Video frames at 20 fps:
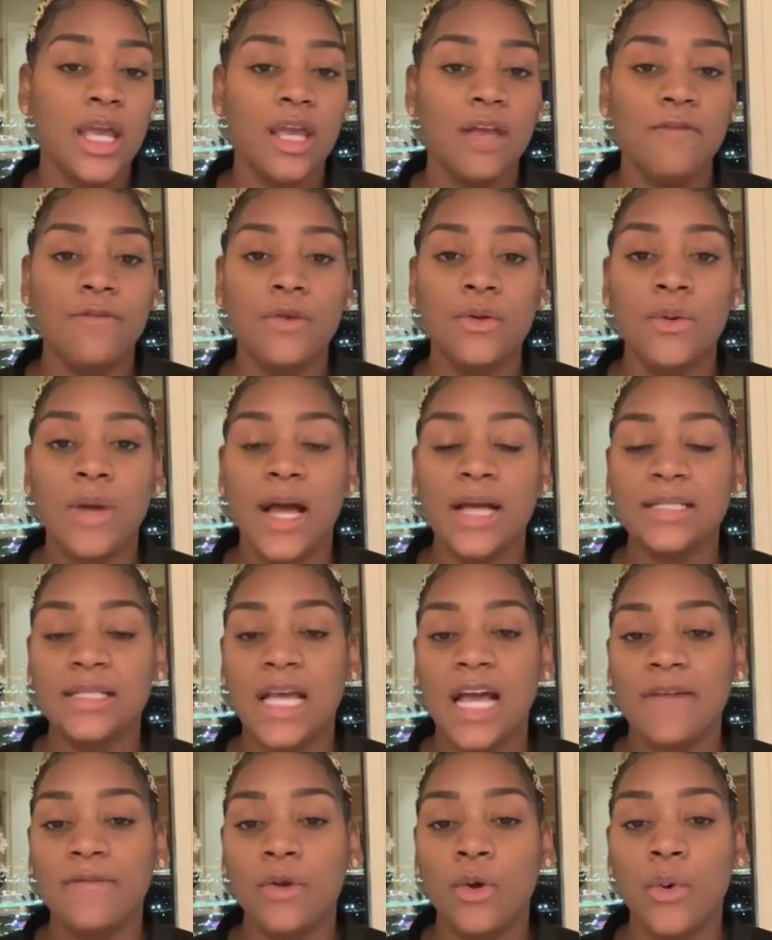If you guys
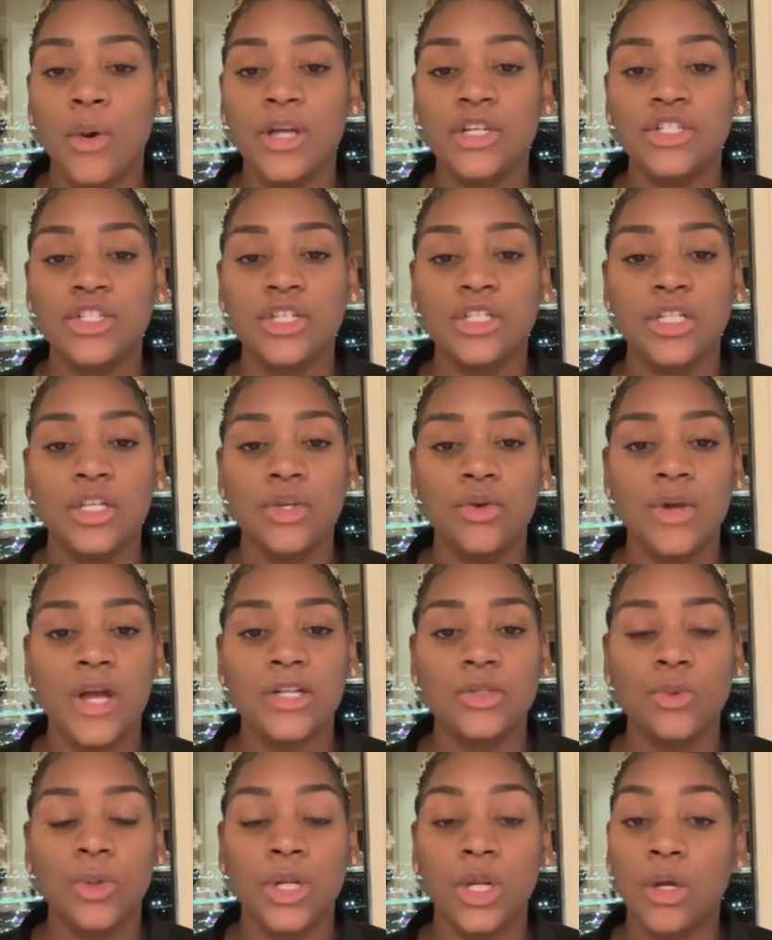have questions and you
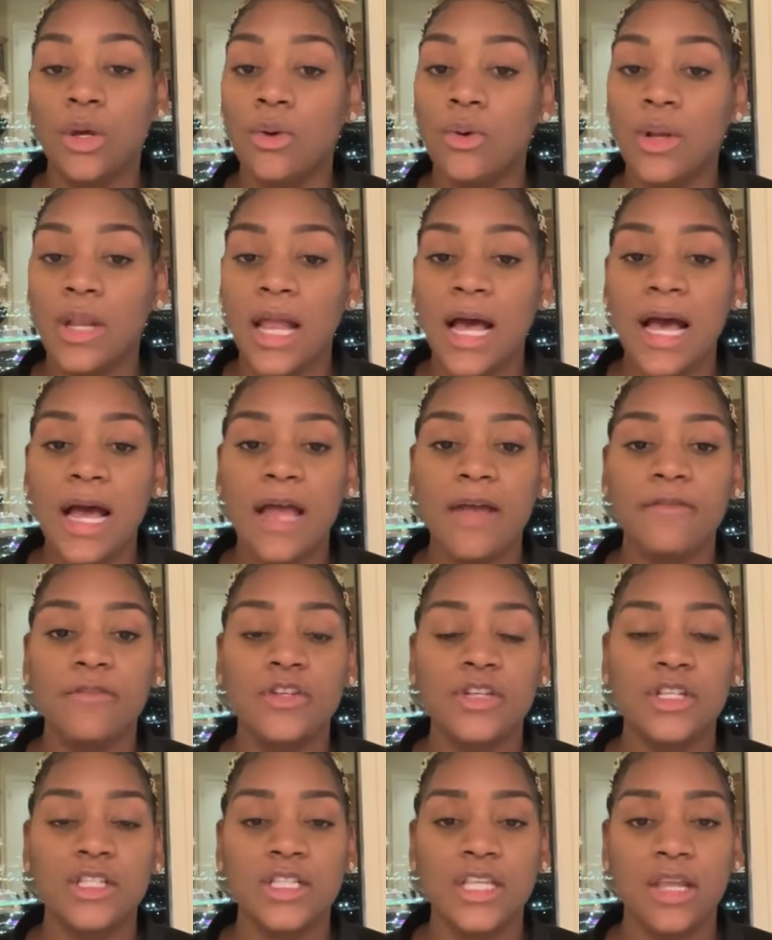guys want to go
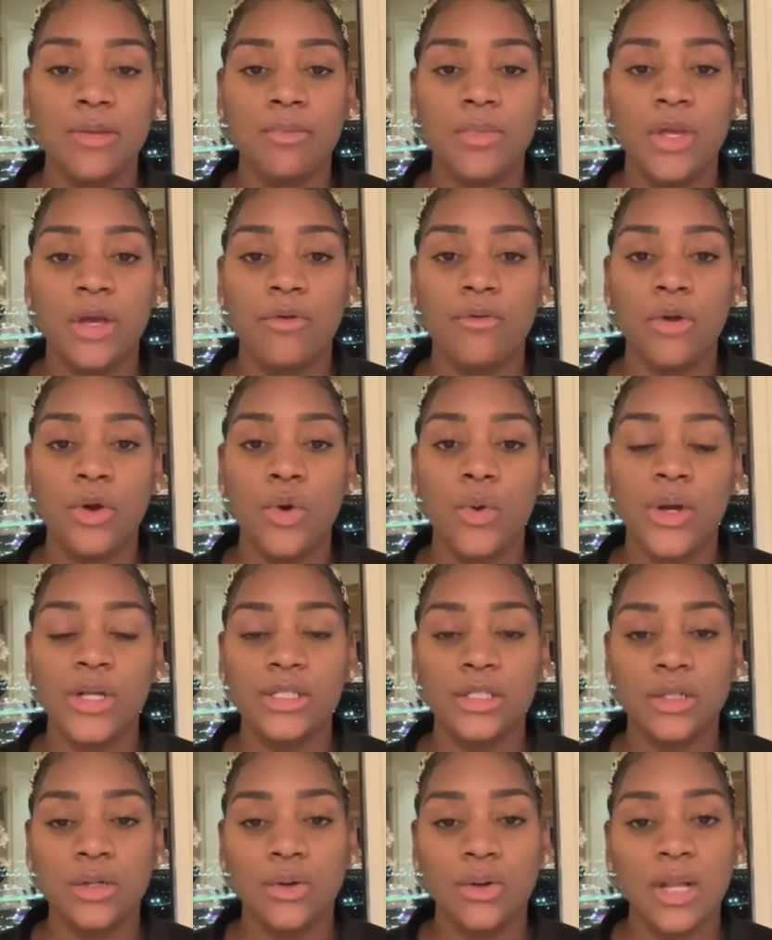live, just send me a
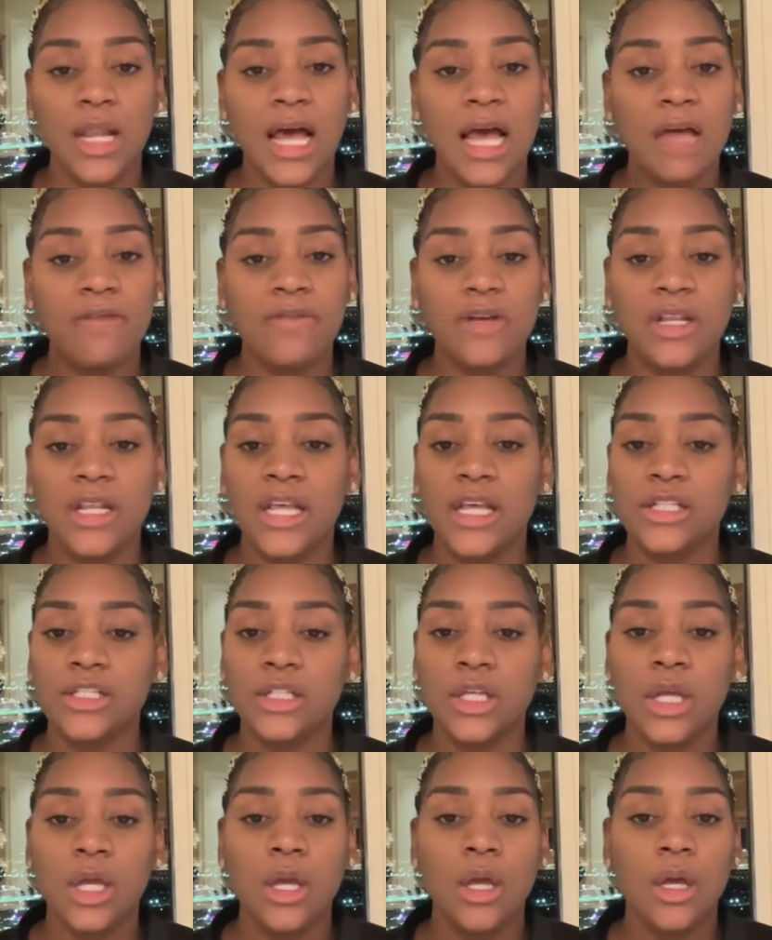request to go live, and
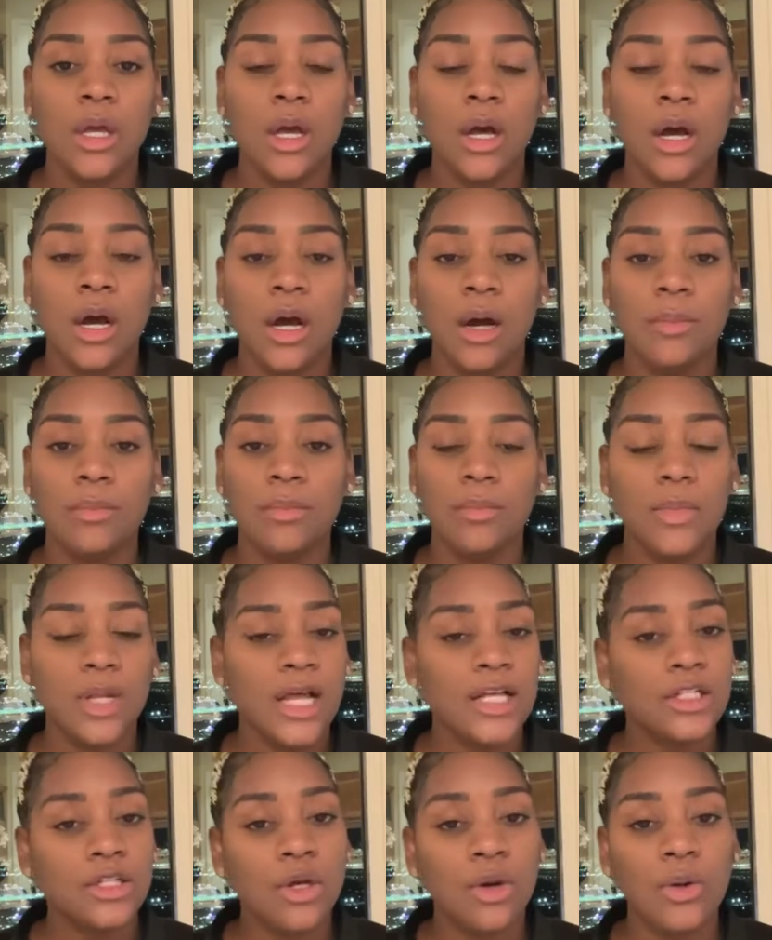
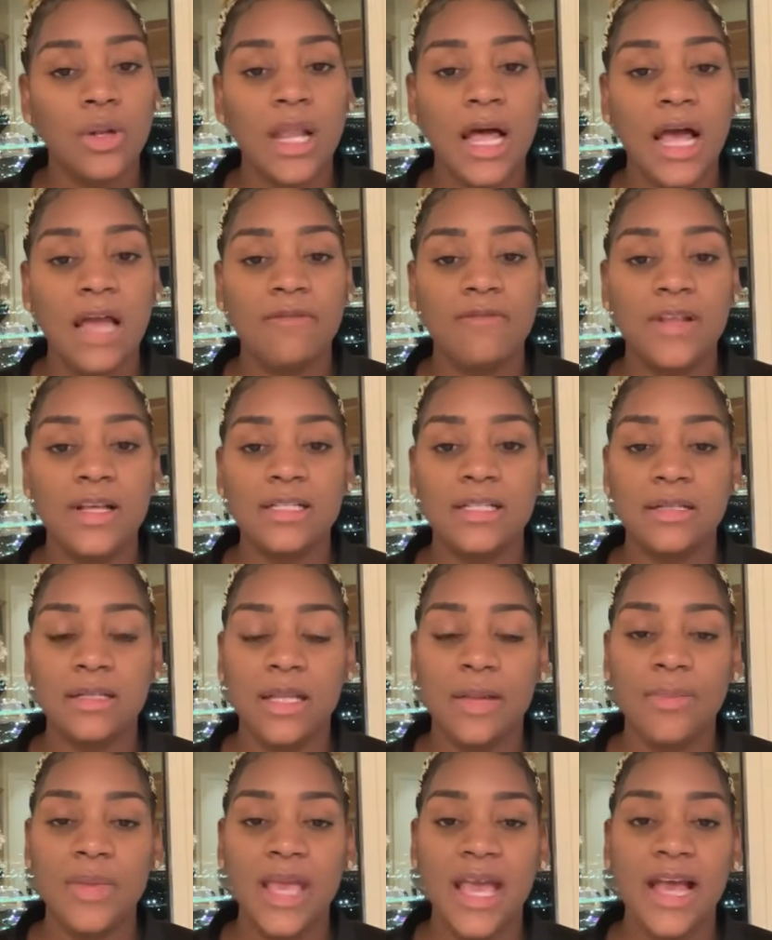let's go live.
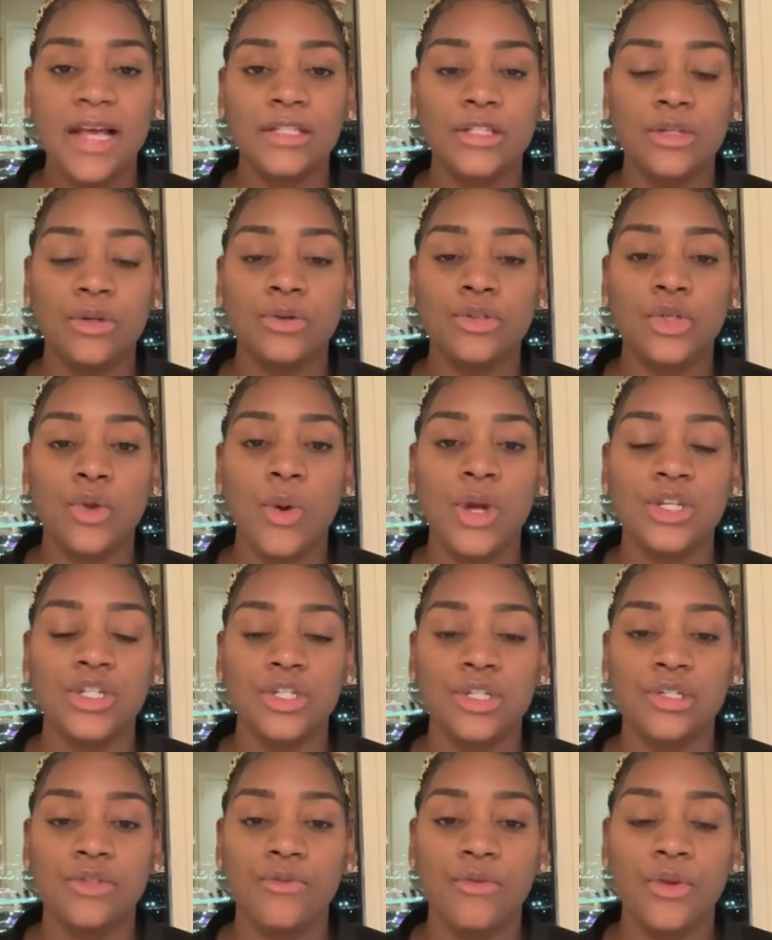Let me answer those
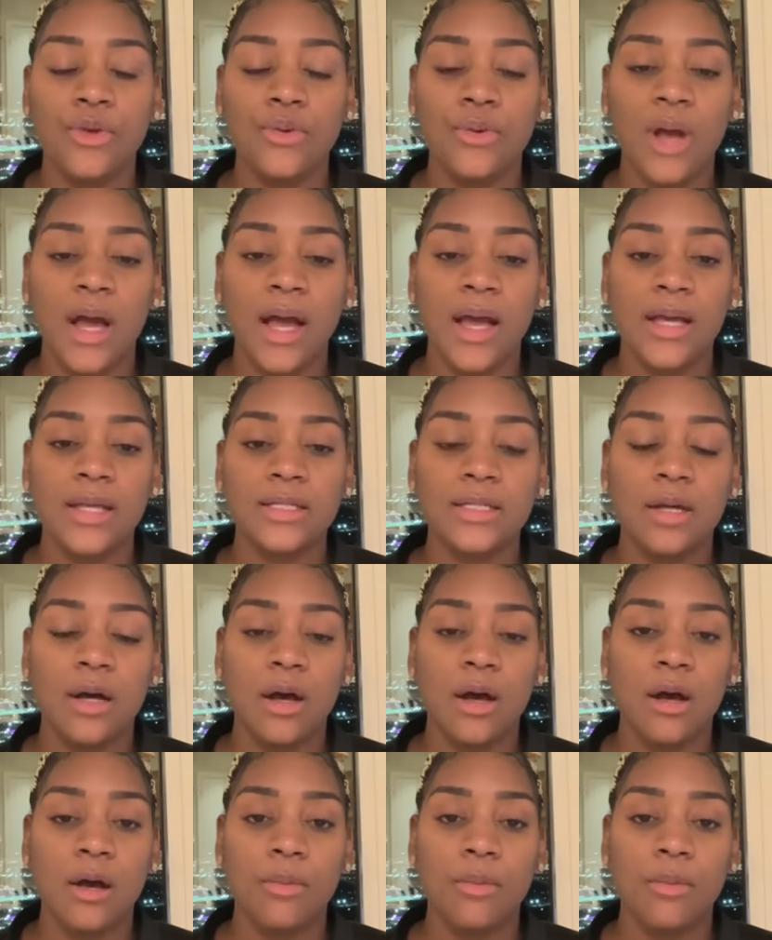questions for you guys